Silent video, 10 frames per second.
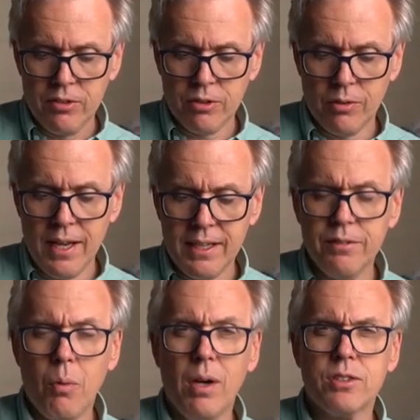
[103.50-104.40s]
So
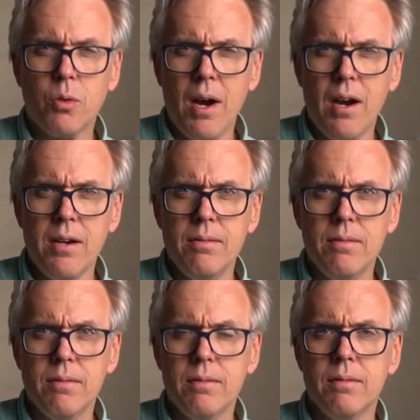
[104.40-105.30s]
-1 squared
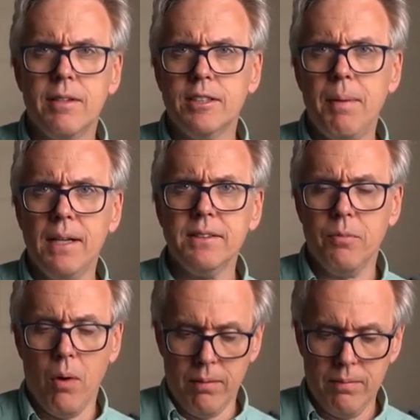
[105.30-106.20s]
is a positive
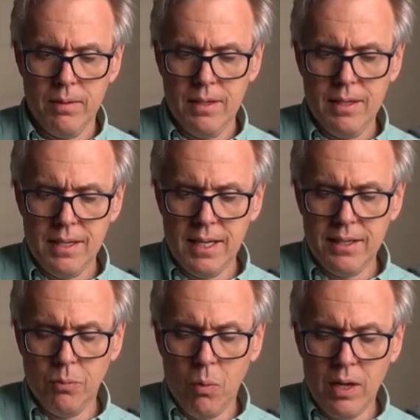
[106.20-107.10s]
1. And
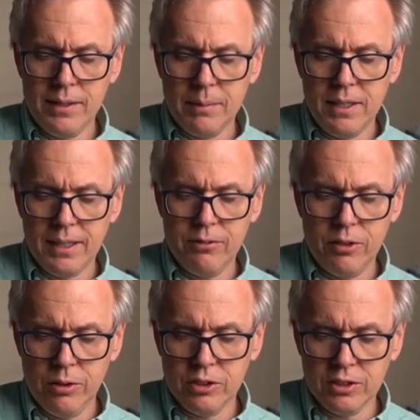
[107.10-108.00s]
then 1 times
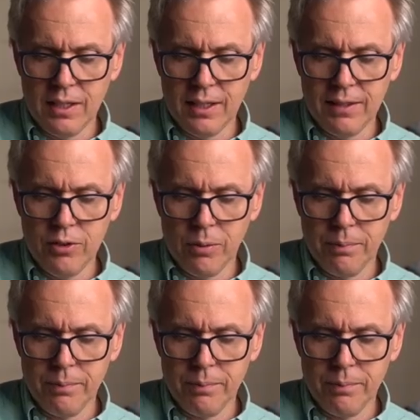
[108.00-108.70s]
-2 is just a -2